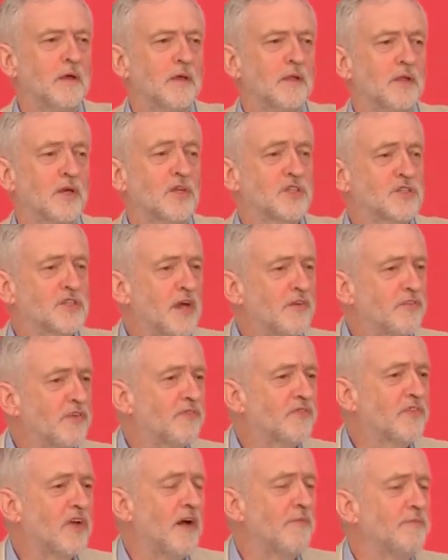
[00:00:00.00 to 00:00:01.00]
The
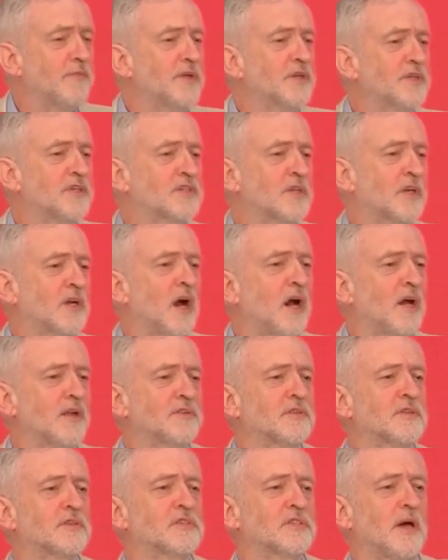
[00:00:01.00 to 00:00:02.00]
Conservative government has
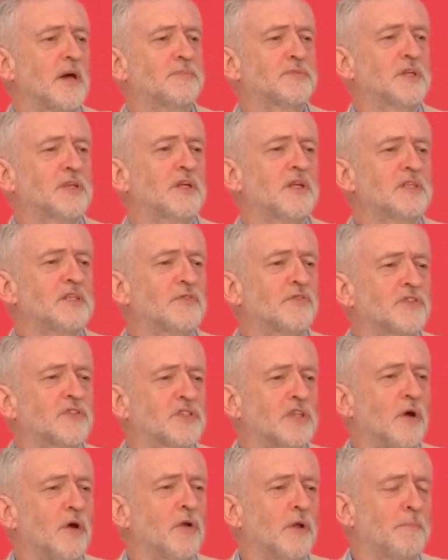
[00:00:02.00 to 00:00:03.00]
cut subsidies for
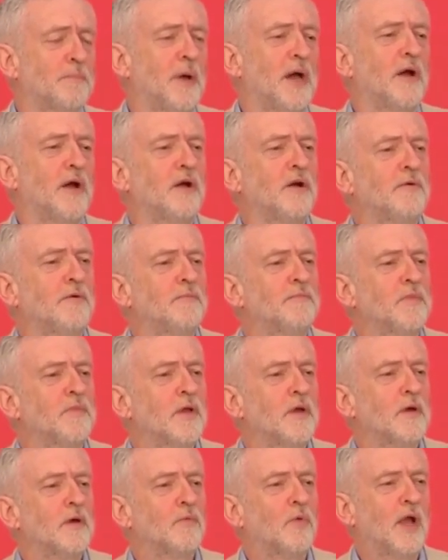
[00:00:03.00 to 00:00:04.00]
solar power
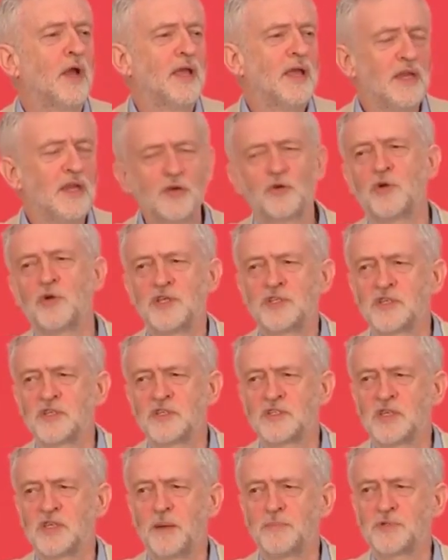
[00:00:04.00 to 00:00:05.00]
while
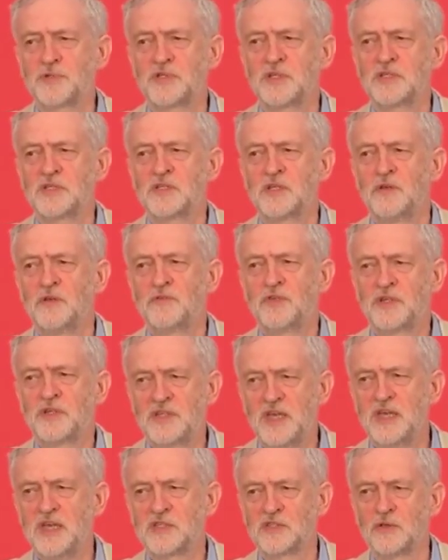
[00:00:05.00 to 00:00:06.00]
increasing subsidies for
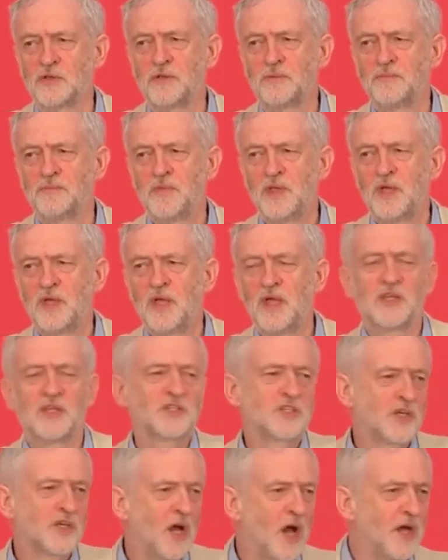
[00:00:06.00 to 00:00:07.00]
diesel. It
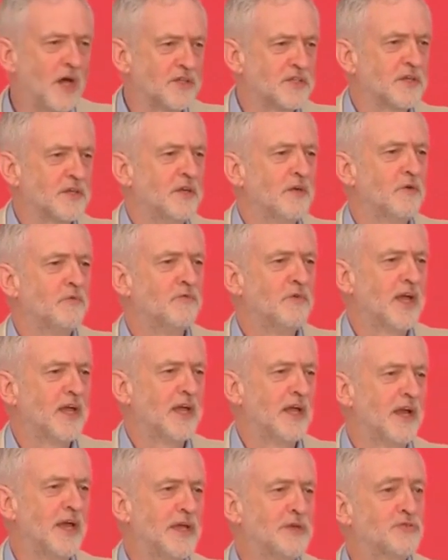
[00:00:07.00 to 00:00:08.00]
has cut
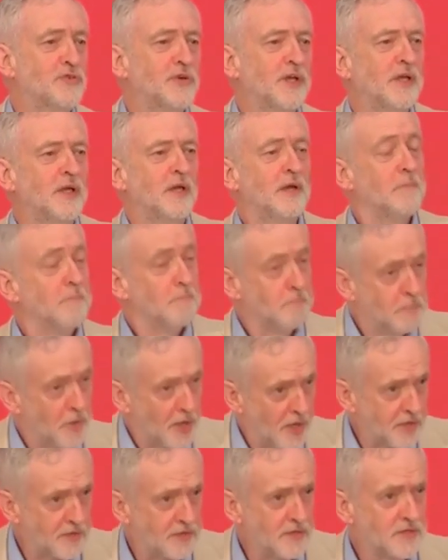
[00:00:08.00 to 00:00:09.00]
regulatory
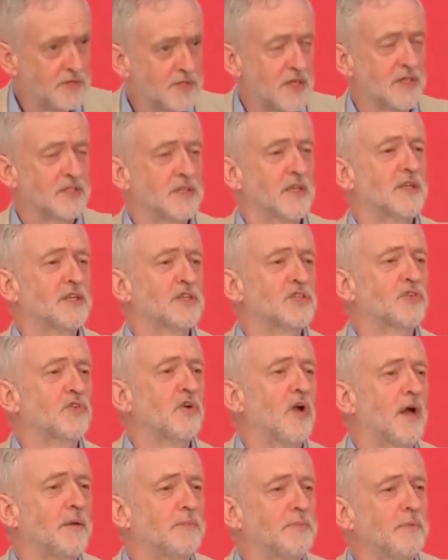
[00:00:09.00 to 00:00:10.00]
burdens, as they
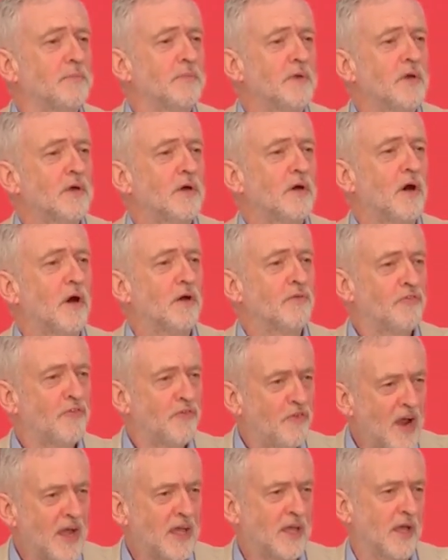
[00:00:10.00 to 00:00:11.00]
describe them, on
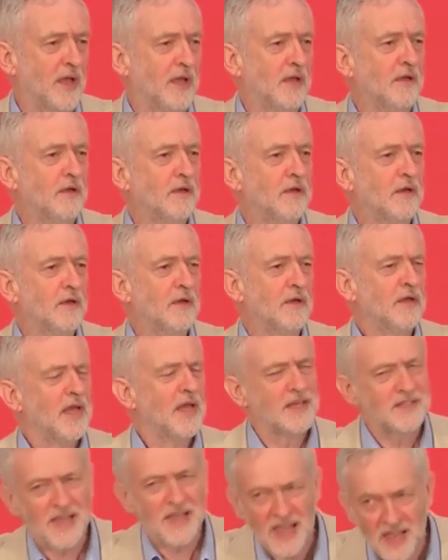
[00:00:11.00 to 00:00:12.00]
fracking,
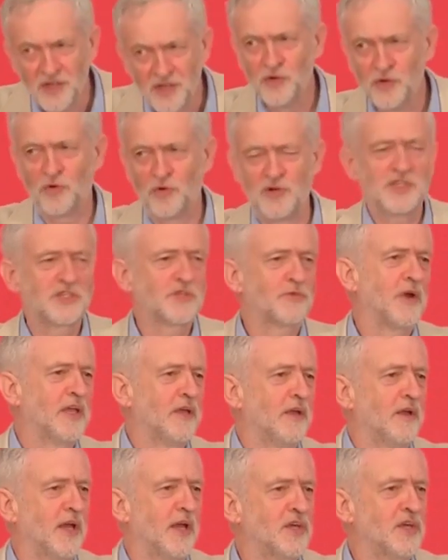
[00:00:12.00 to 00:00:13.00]
yet increased
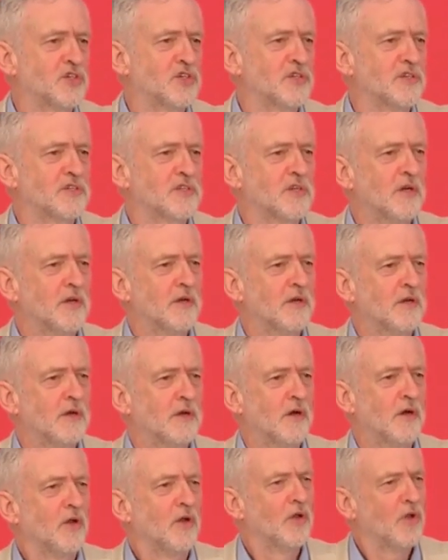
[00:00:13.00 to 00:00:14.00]
regulations
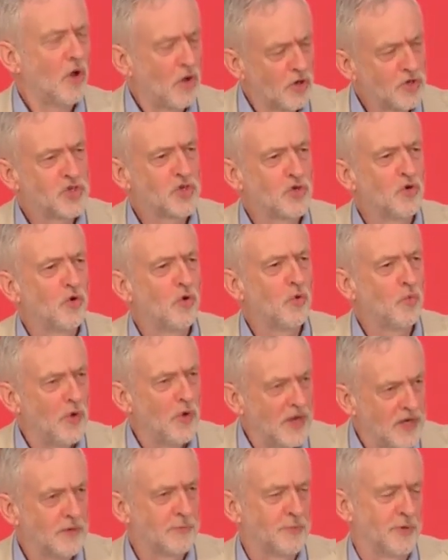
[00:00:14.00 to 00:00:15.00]
on onshore
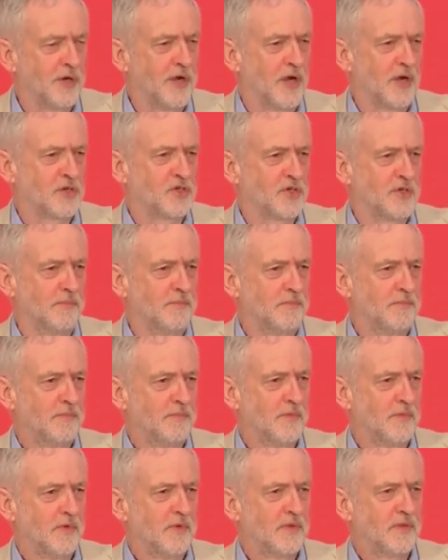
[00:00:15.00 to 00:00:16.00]
wind production.
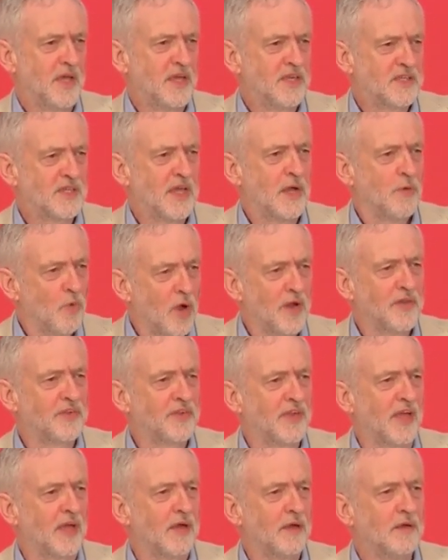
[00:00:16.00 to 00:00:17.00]
They say one
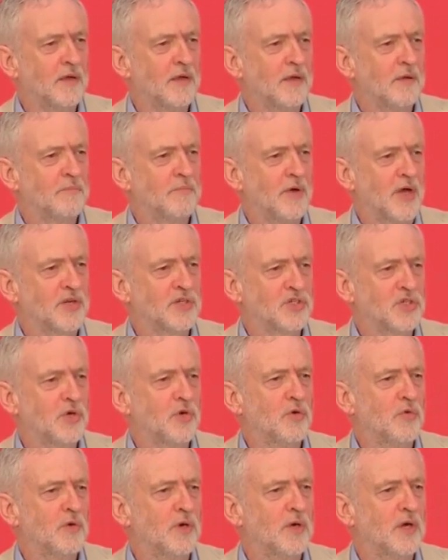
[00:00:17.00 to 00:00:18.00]
thing but
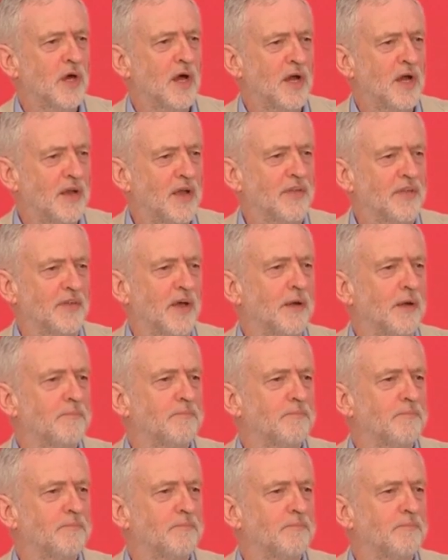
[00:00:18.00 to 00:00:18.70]
do another.